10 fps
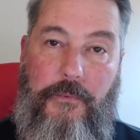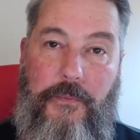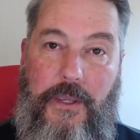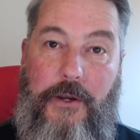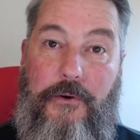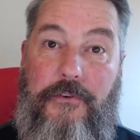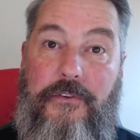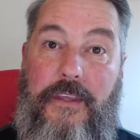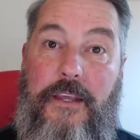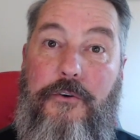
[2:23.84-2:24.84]
here's
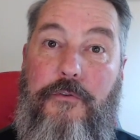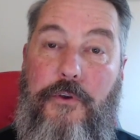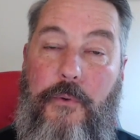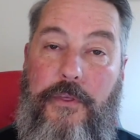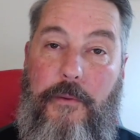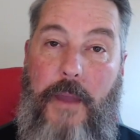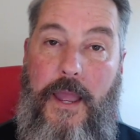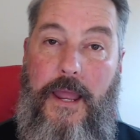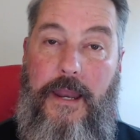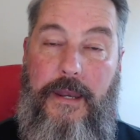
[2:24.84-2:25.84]
the interview with him.
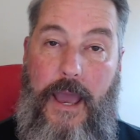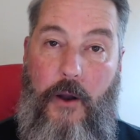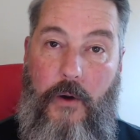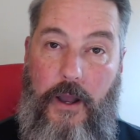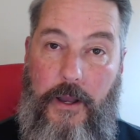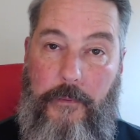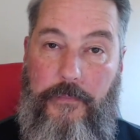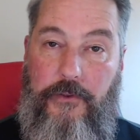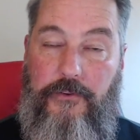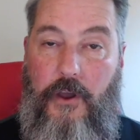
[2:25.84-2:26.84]
Now,
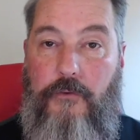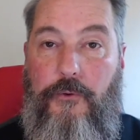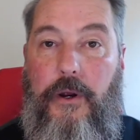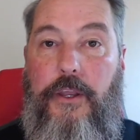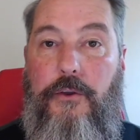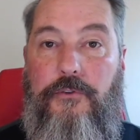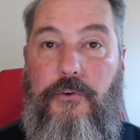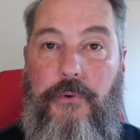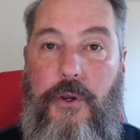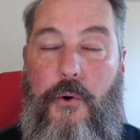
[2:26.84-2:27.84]
the software I used
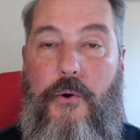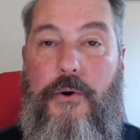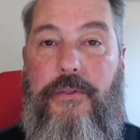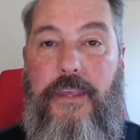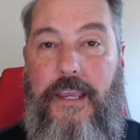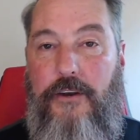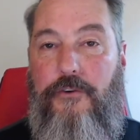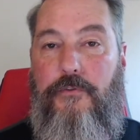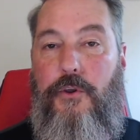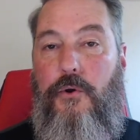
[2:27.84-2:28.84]
to record the
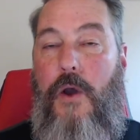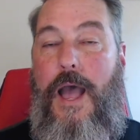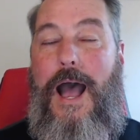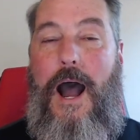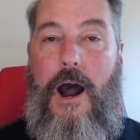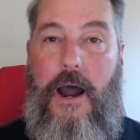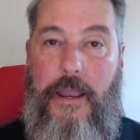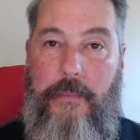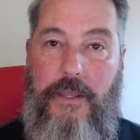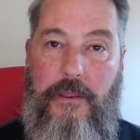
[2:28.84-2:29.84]
interview, I
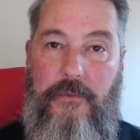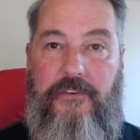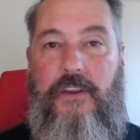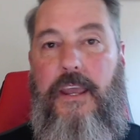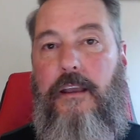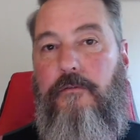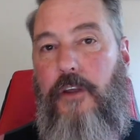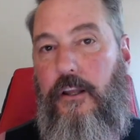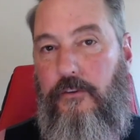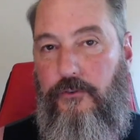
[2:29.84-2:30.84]
made the mistake of
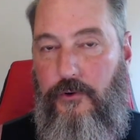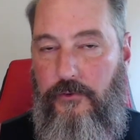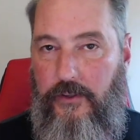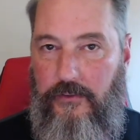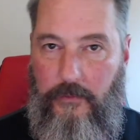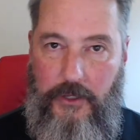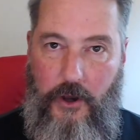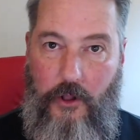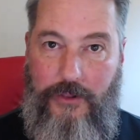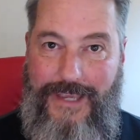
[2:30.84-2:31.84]
not choosing something
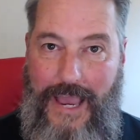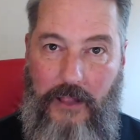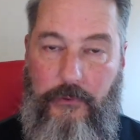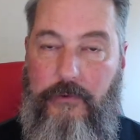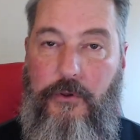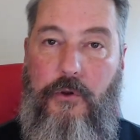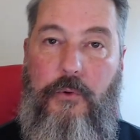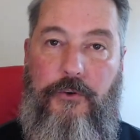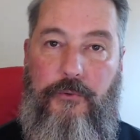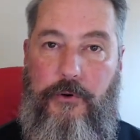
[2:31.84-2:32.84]
called gallery view,
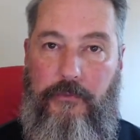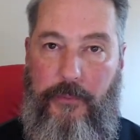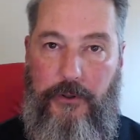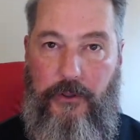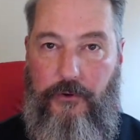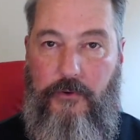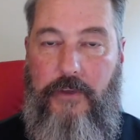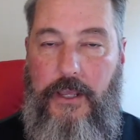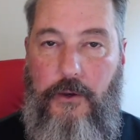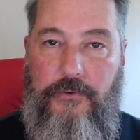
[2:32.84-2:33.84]
which would have put the two
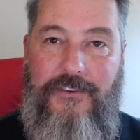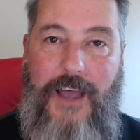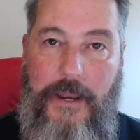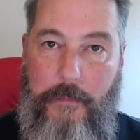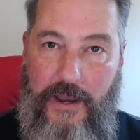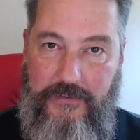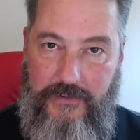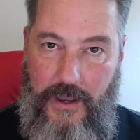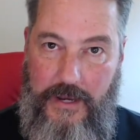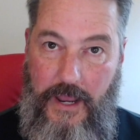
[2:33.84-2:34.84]
videos side by
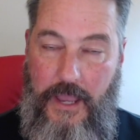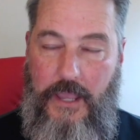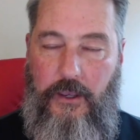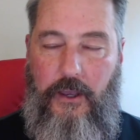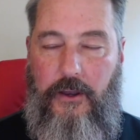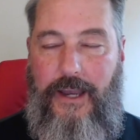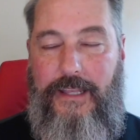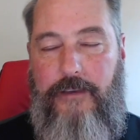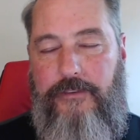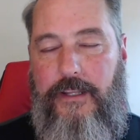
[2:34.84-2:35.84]
side. I
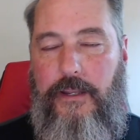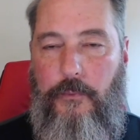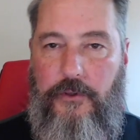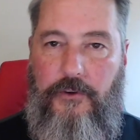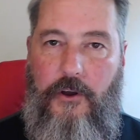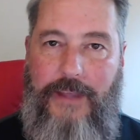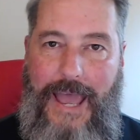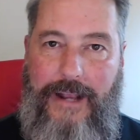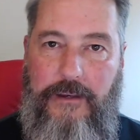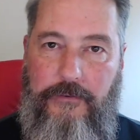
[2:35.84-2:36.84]
left it in what's called
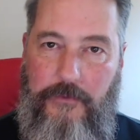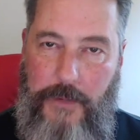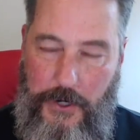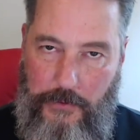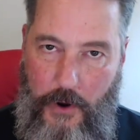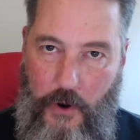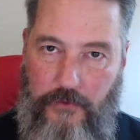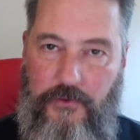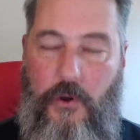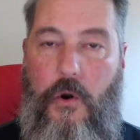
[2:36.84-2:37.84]
active speaker
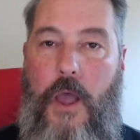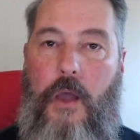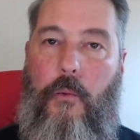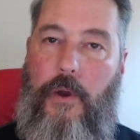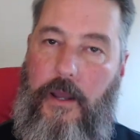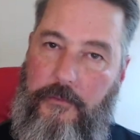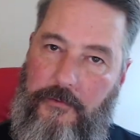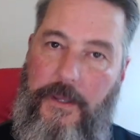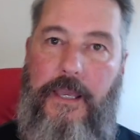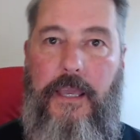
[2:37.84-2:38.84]
mode. So when I'm
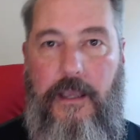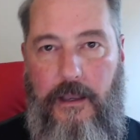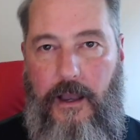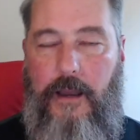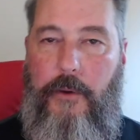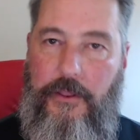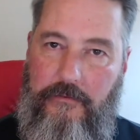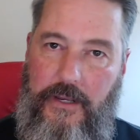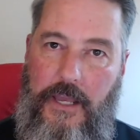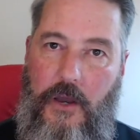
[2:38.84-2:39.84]
speaking, I'm on the
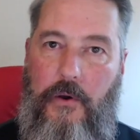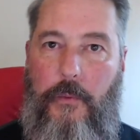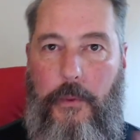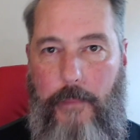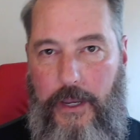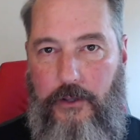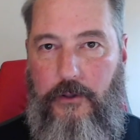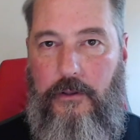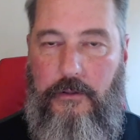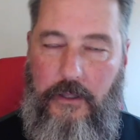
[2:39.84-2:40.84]
video, and when
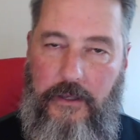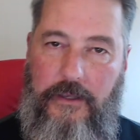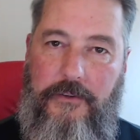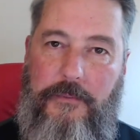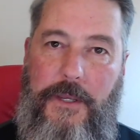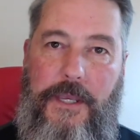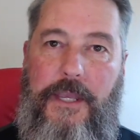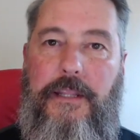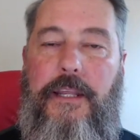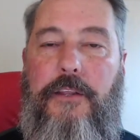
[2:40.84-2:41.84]
Michael is
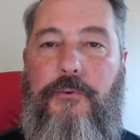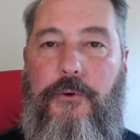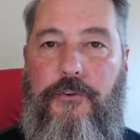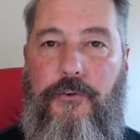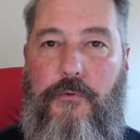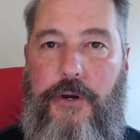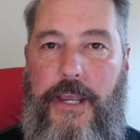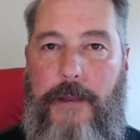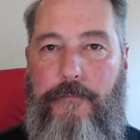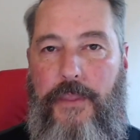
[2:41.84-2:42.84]
speaking, then it switches over to
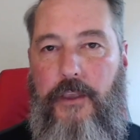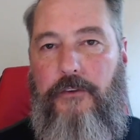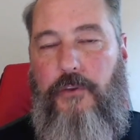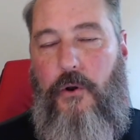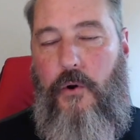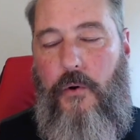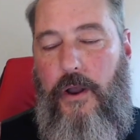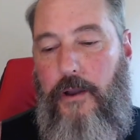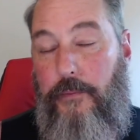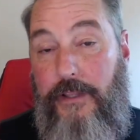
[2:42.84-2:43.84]
him. So,
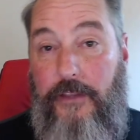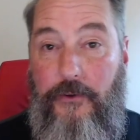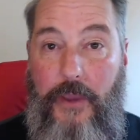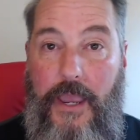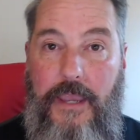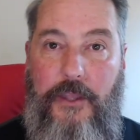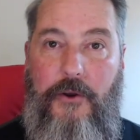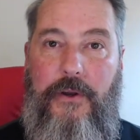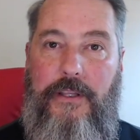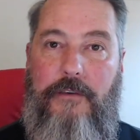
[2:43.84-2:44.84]
but that's okay.
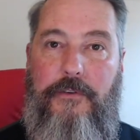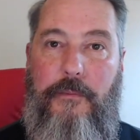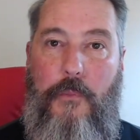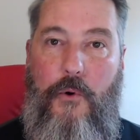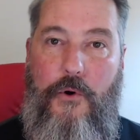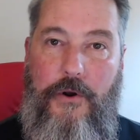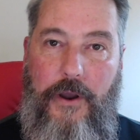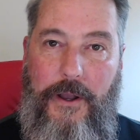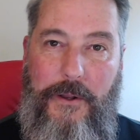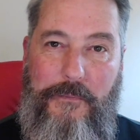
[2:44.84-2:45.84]
It gives him
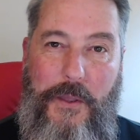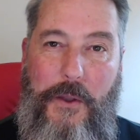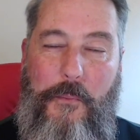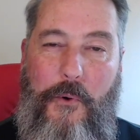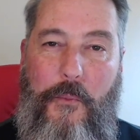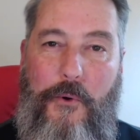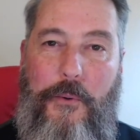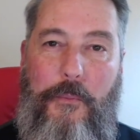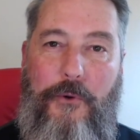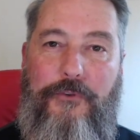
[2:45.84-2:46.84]

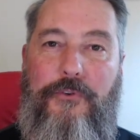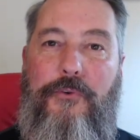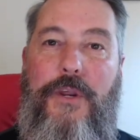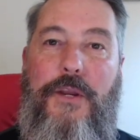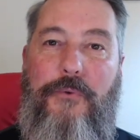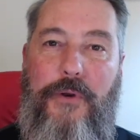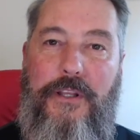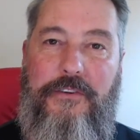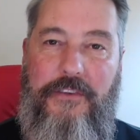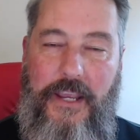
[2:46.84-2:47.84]
more screen
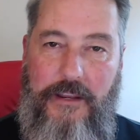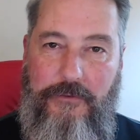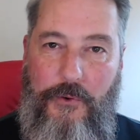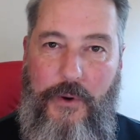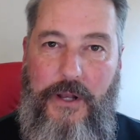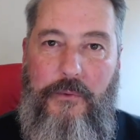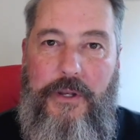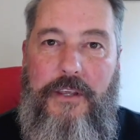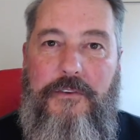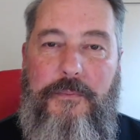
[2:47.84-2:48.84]
real estate, if you will,
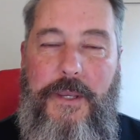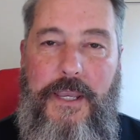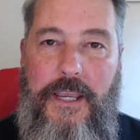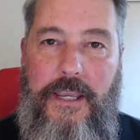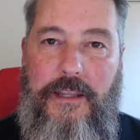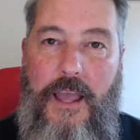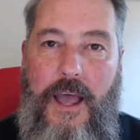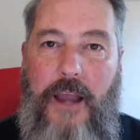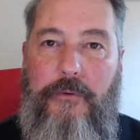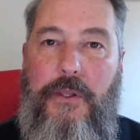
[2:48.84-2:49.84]
when he's speaking. And
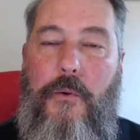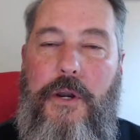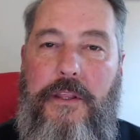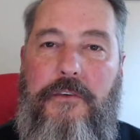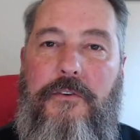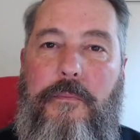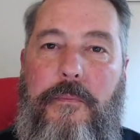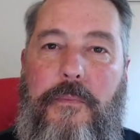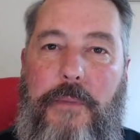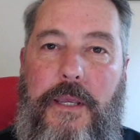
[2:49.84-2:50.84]
I really wanted this to
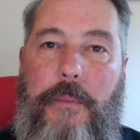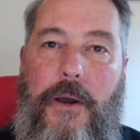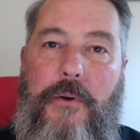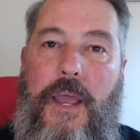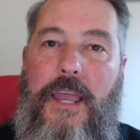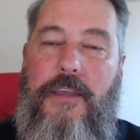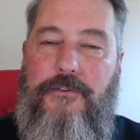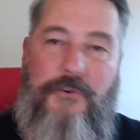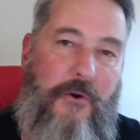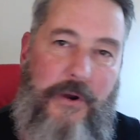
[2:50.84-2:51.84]
be about
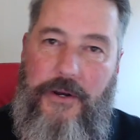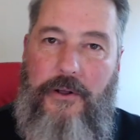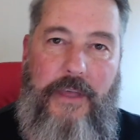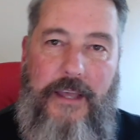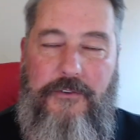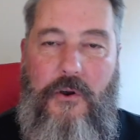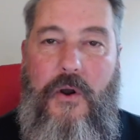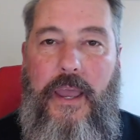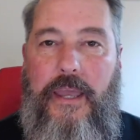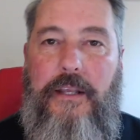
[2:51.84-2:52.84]
his story and all that. So
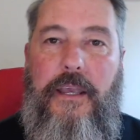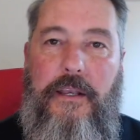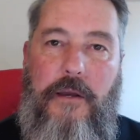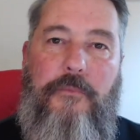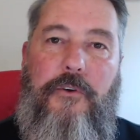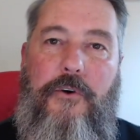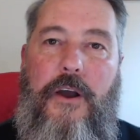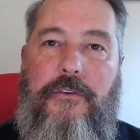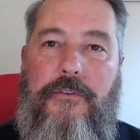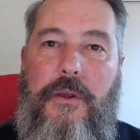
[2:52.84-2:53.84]
it comes
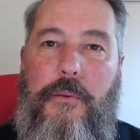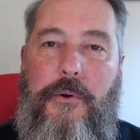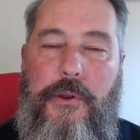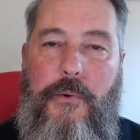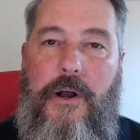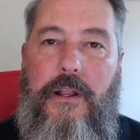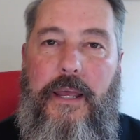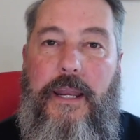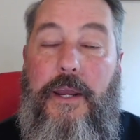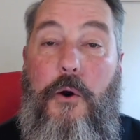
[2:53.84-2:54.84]
across pretty well.
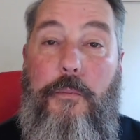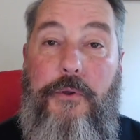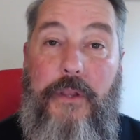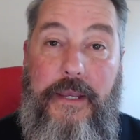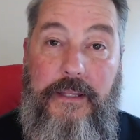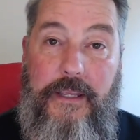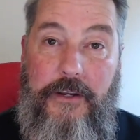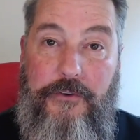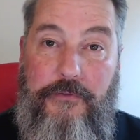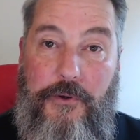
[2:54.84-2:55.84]
And I hope you like the
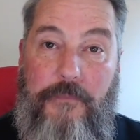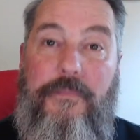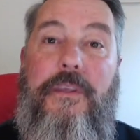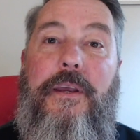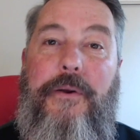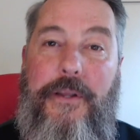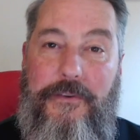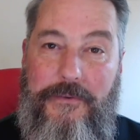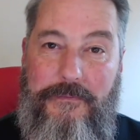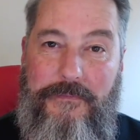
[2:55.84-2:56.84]
interview. Here it
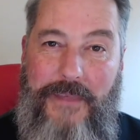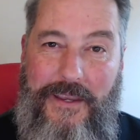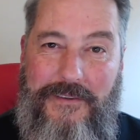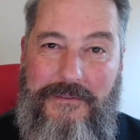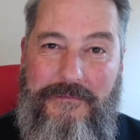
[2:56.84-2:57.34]
is. Thanks.